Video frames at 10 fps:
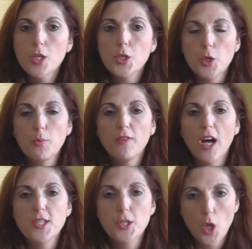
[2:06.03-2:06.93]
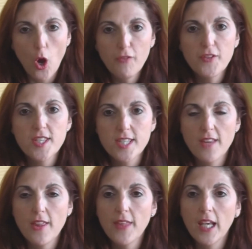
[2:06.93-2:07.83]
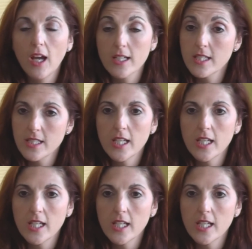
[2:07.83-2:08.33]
Supervisors often say that they like to